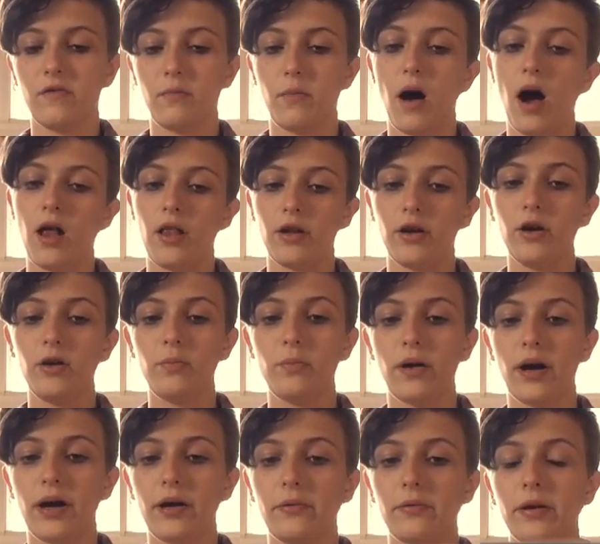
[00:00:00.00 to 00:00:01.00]
of Apollo
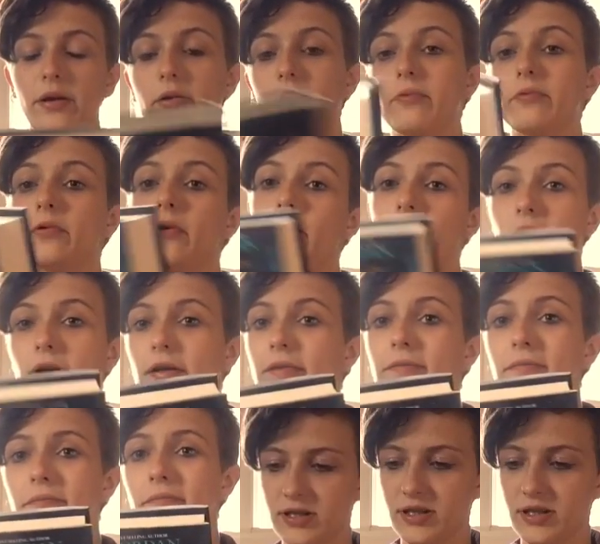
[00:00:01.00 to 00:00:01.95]
by Rick Riordan.